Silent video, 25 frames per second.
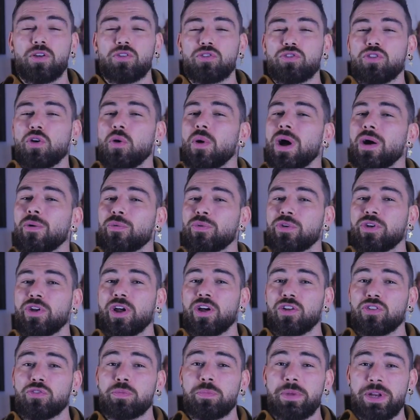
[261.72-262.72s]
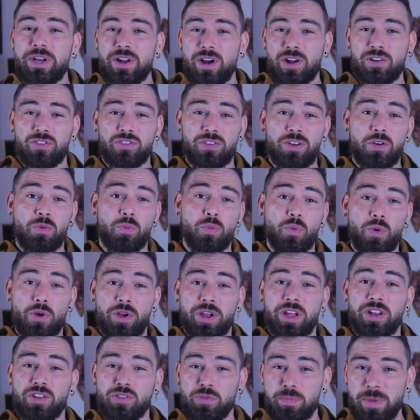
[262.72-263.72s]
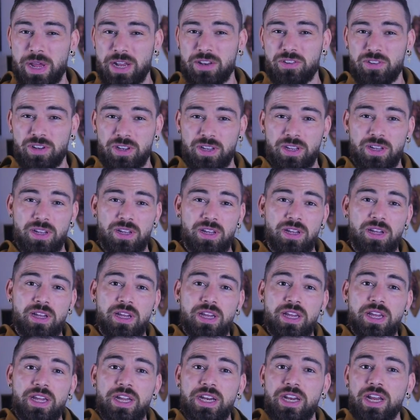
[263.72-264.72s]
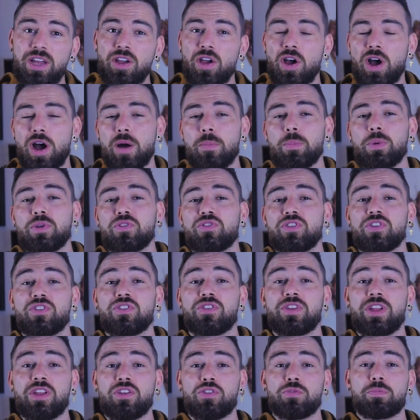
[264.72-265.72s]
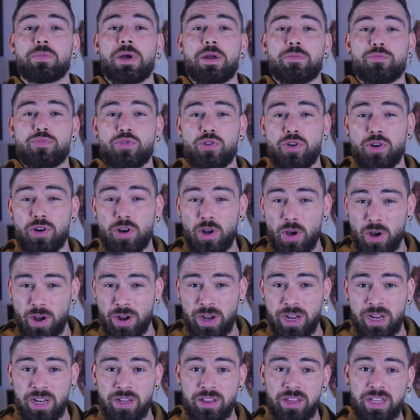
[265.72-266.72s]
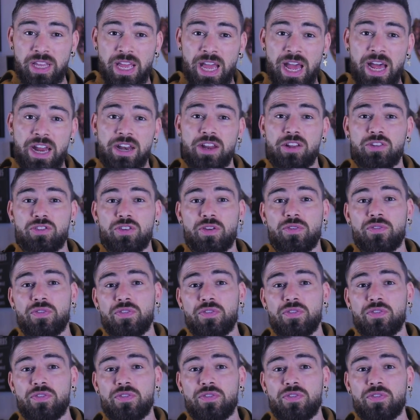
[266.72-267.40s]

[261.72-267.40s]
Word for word: So how does minoxidil work its magic? It accomplishes this by prolonging the anagen